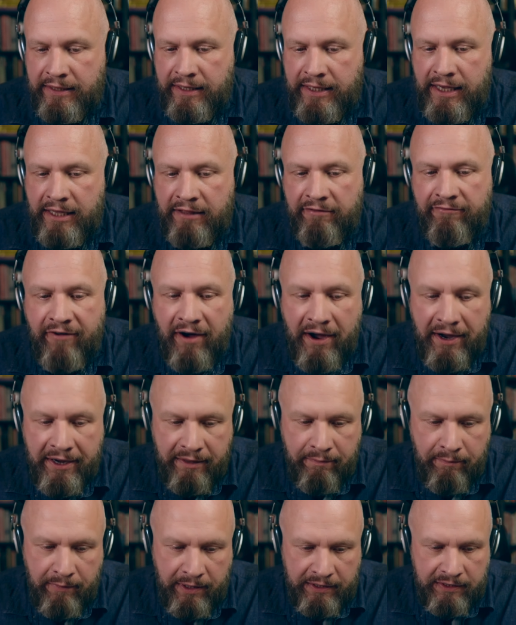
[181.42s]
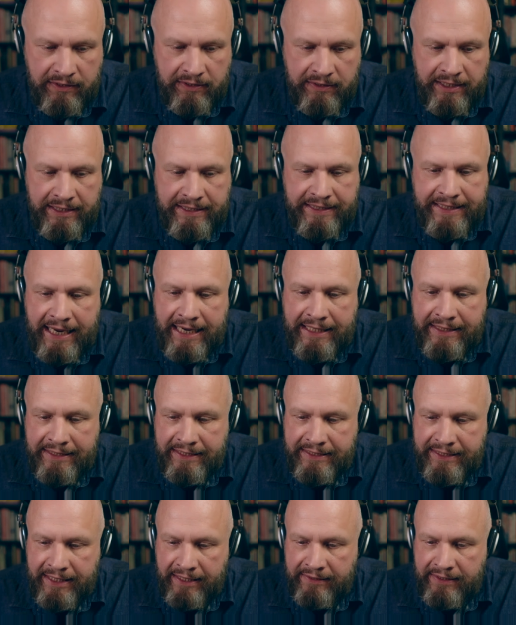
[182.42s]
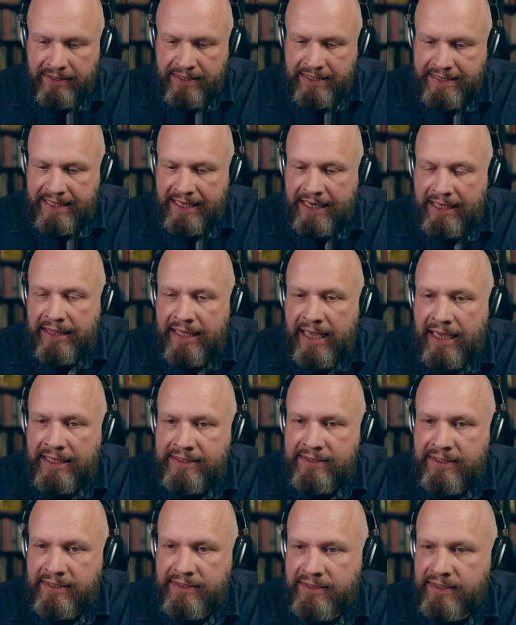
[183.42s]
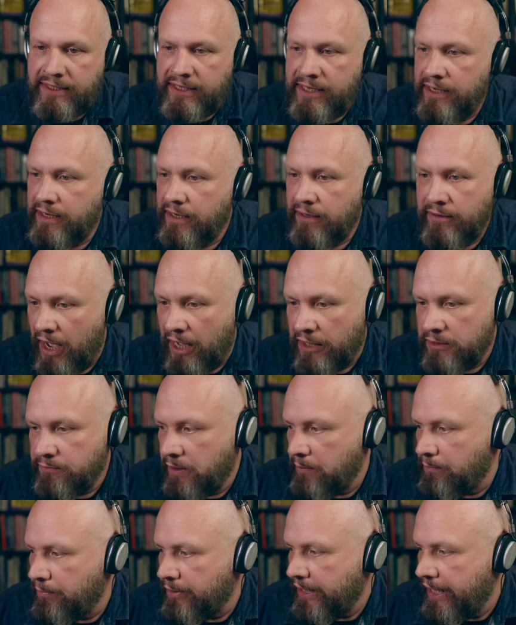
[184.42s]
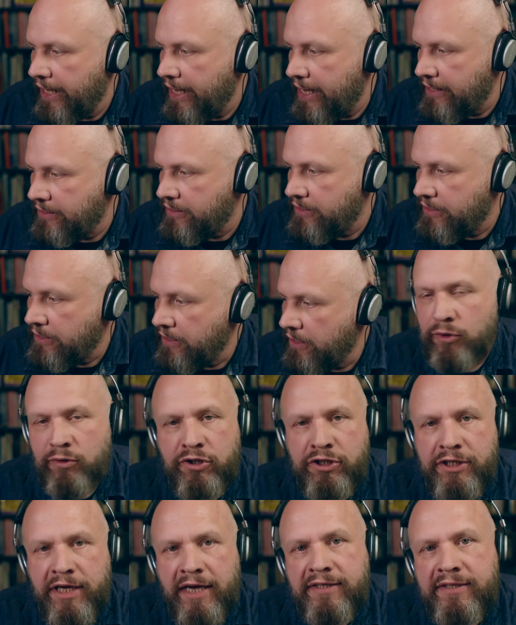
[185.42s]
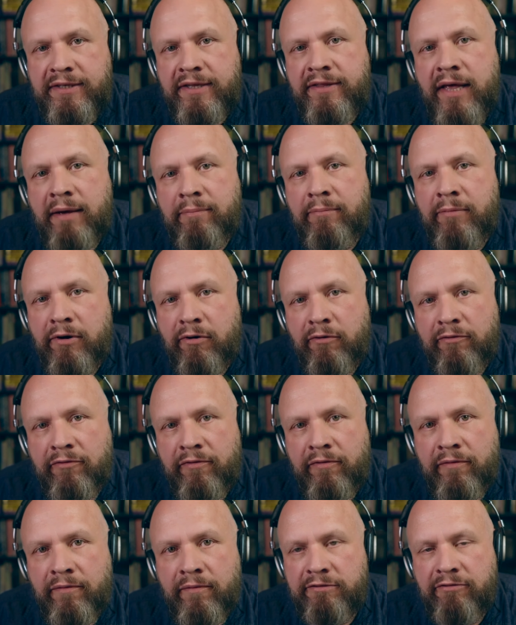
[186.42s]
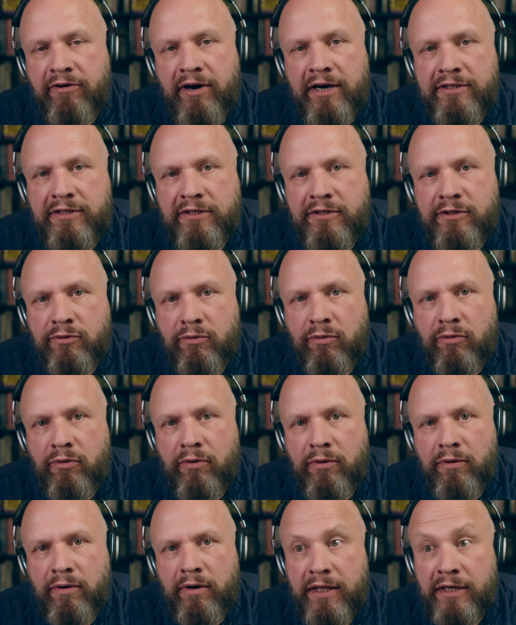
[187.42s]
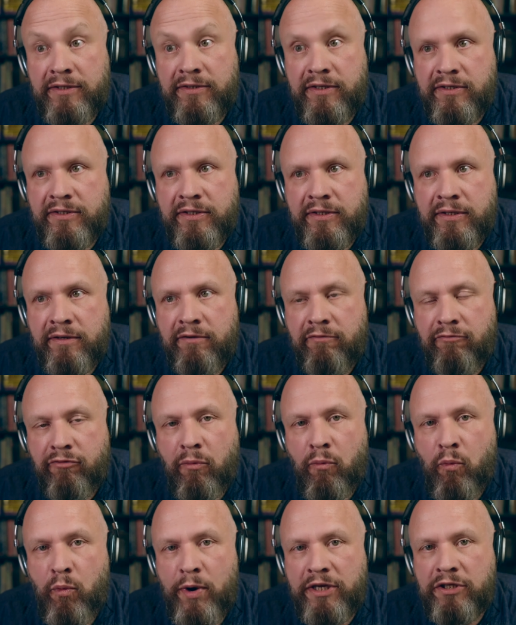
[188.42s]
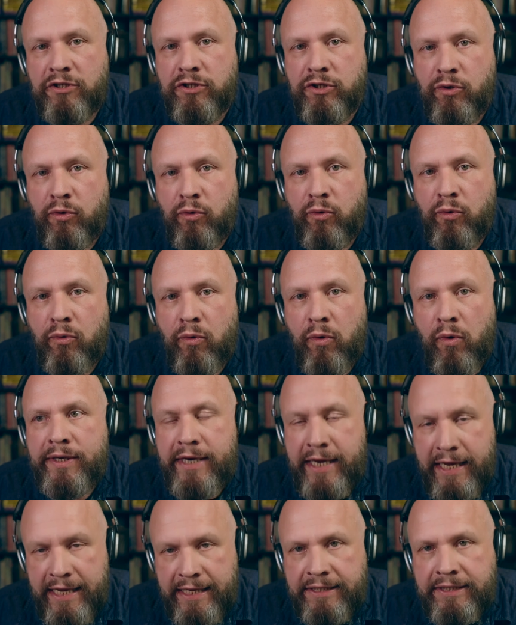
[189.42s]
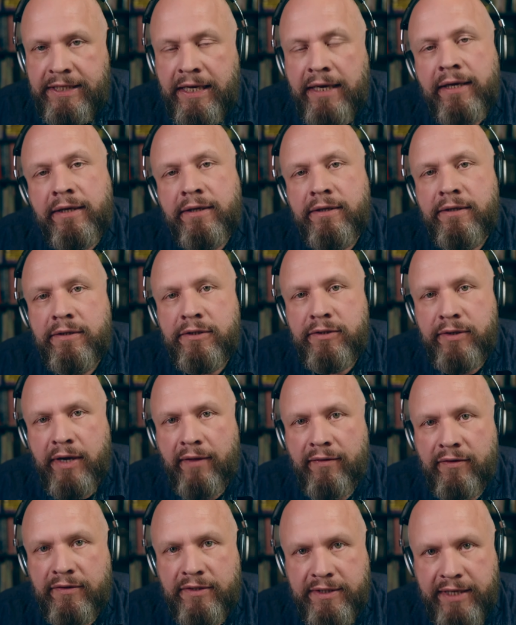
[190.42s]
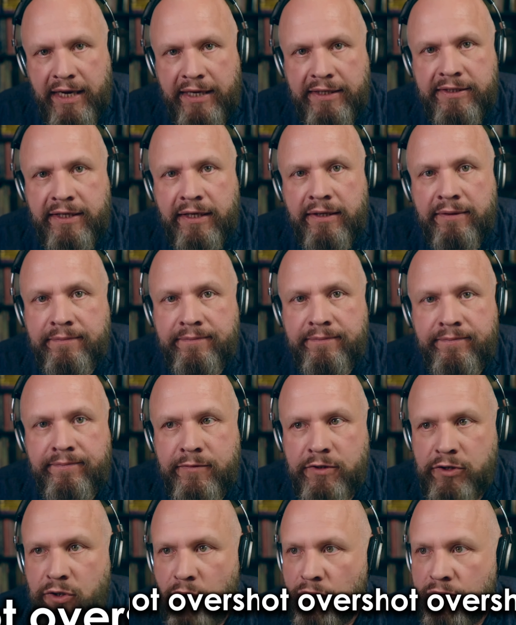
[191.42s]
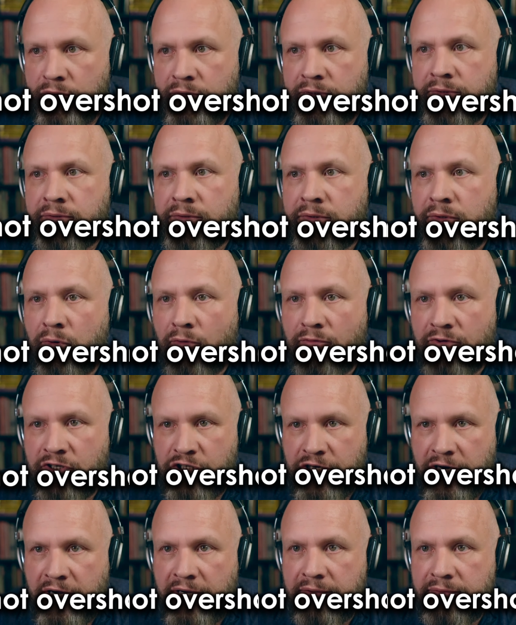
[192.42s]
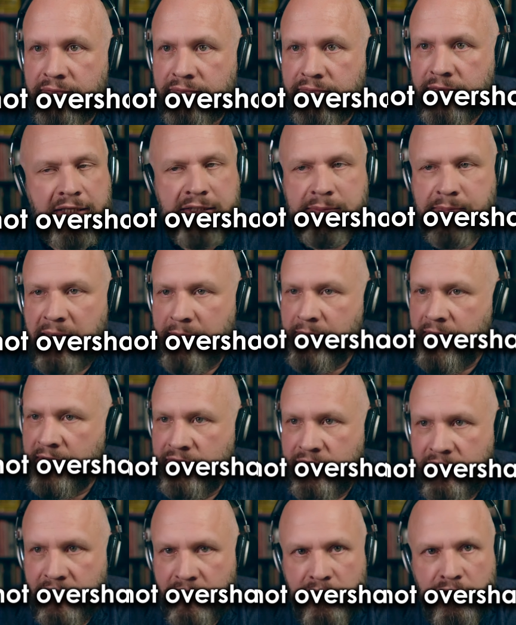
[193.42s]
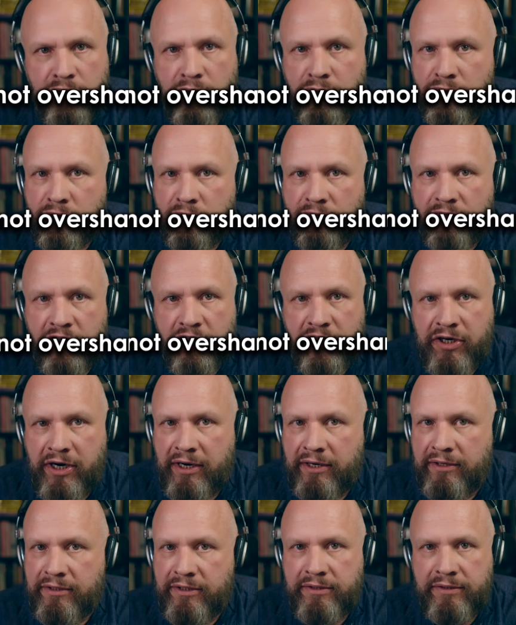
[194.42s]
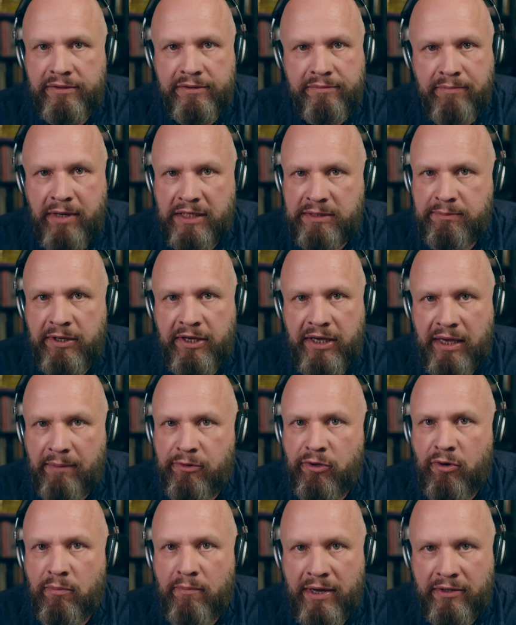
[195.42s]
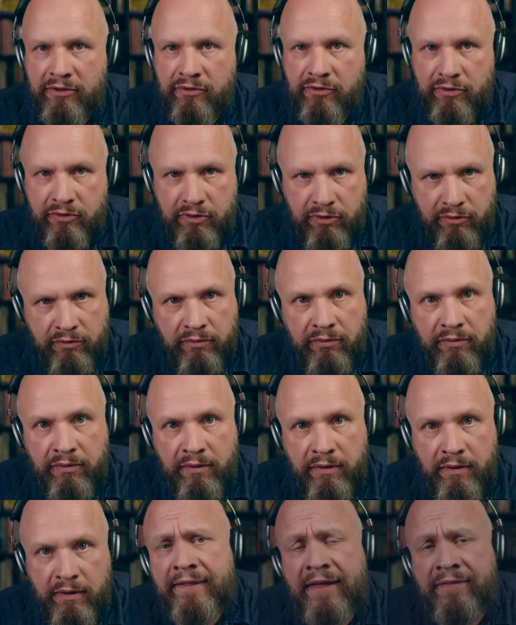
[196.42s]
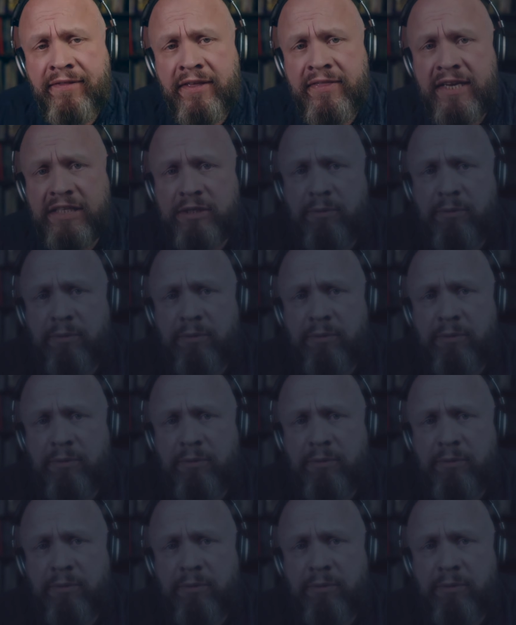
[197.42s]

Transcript: the environments, the data centers, the clusters, the hardware blades to just the number of devices or clusters from which you need to gather the data. Don't overshare. It's my mantra. Don't overshare. It must become your mantra too. Then the next